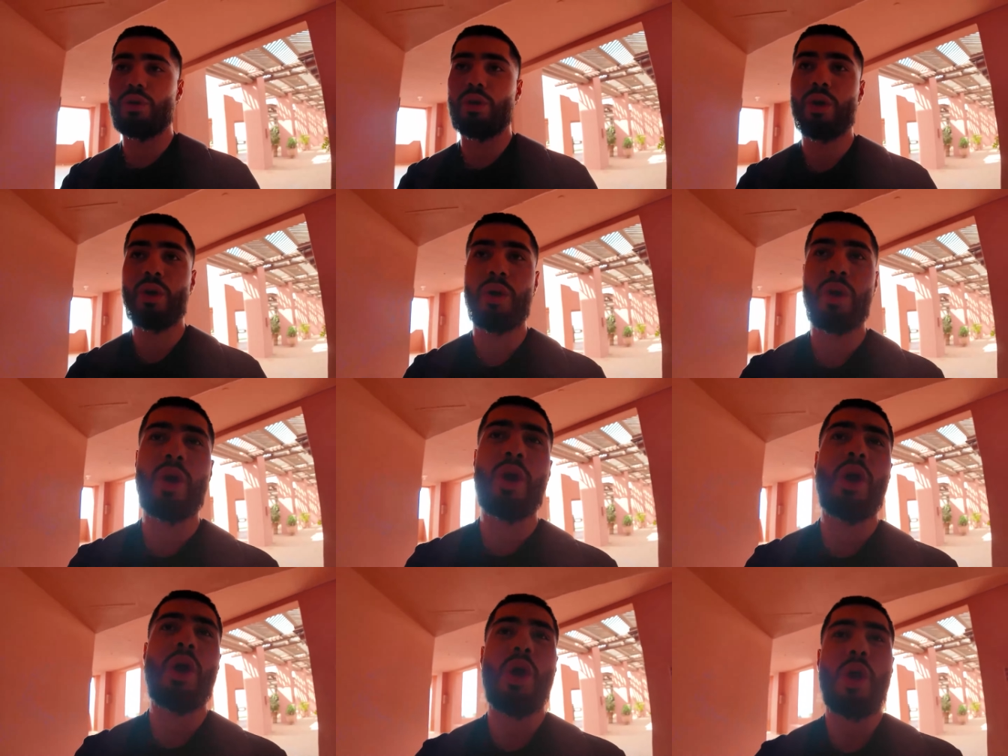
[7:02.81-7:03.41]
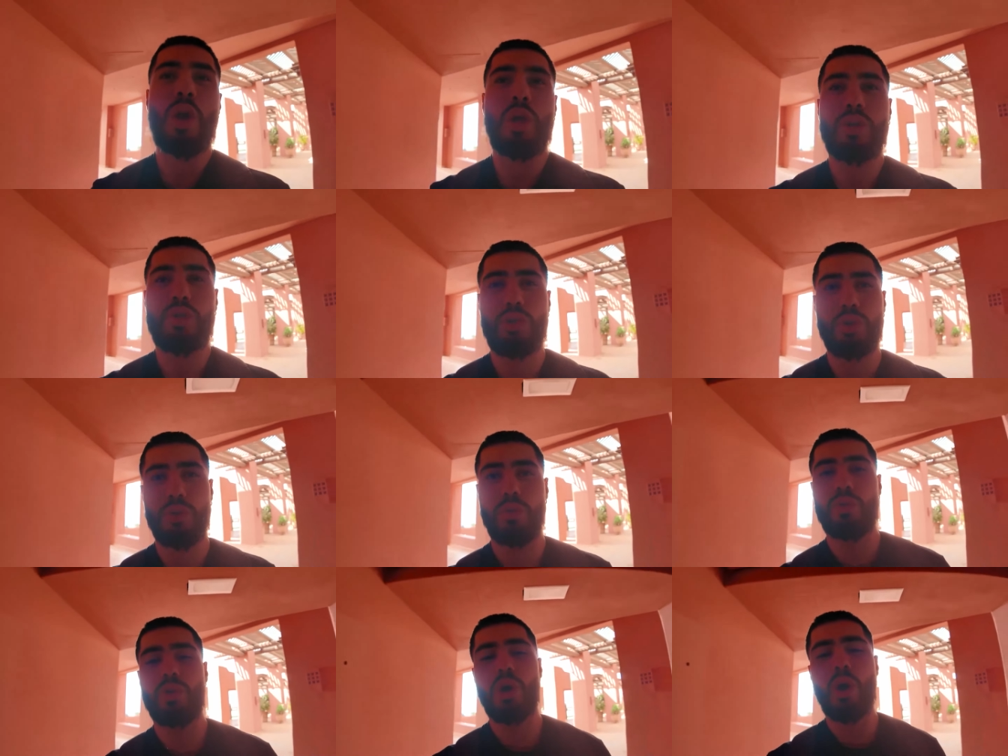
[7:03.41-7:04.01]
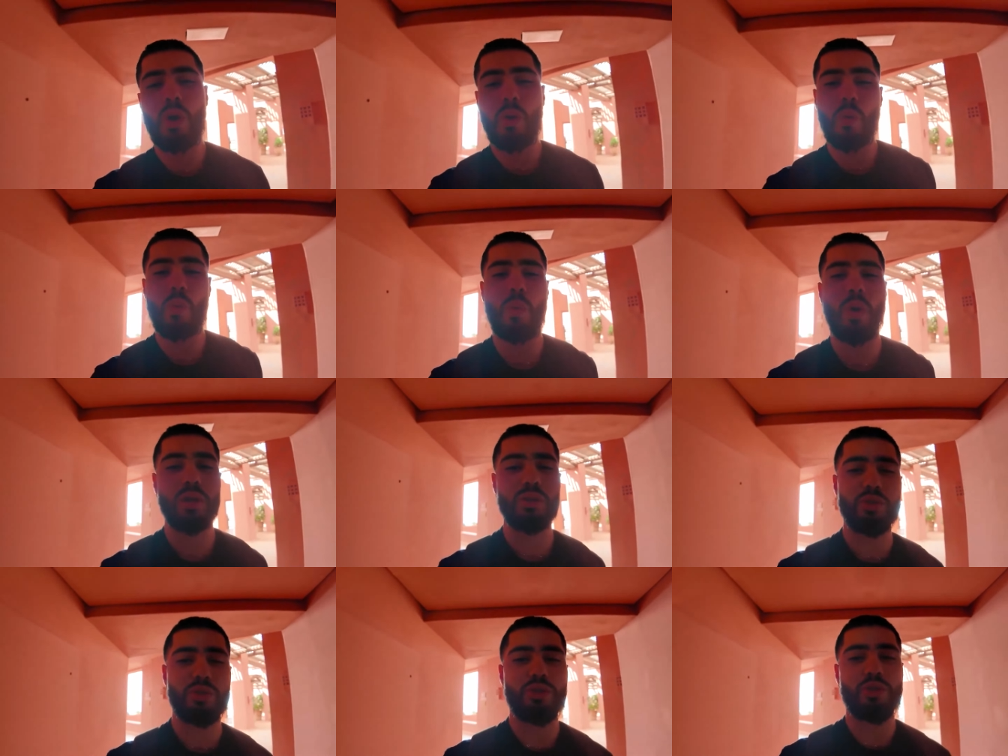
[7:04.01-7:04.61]
You do not
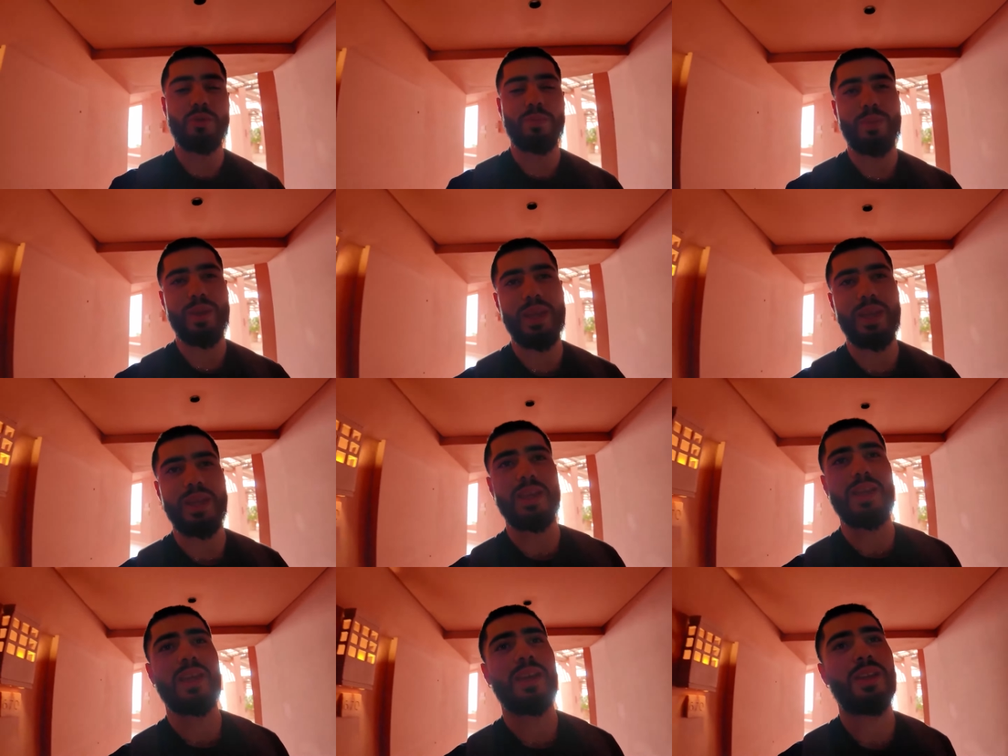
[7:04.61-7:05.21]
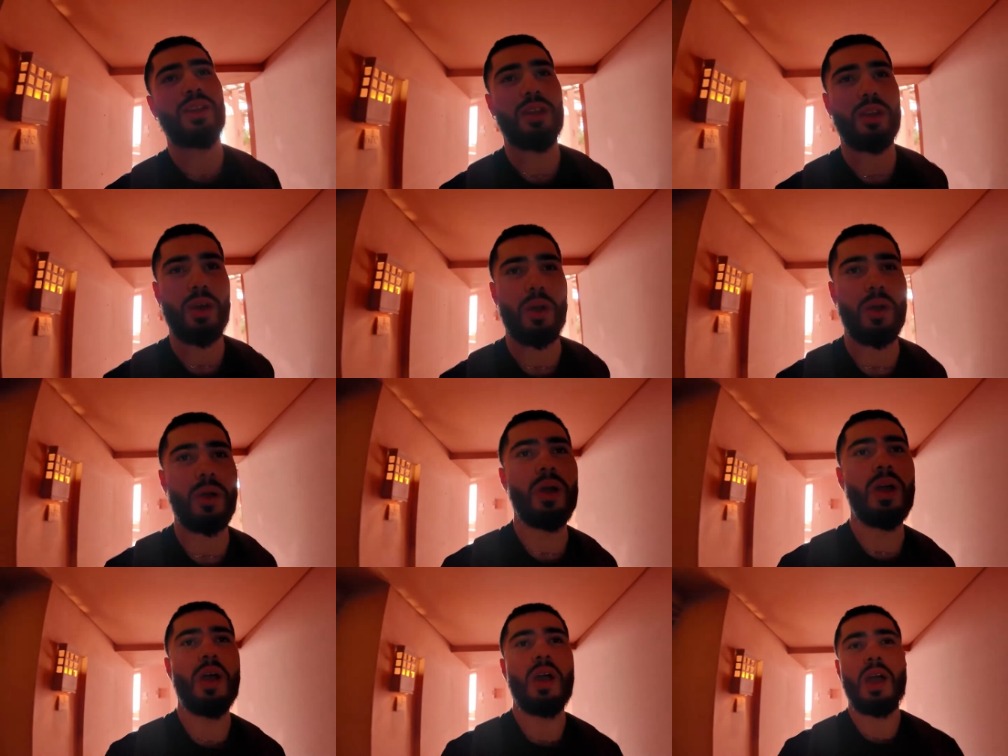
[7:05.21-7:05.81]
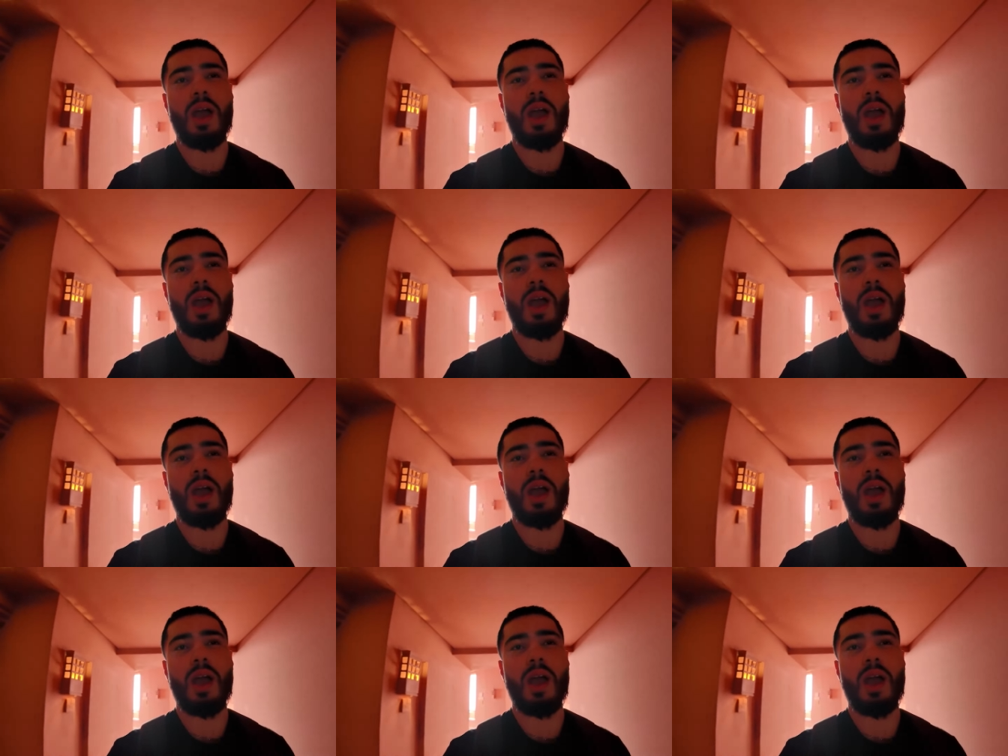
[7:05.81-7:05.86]
want to be, you know,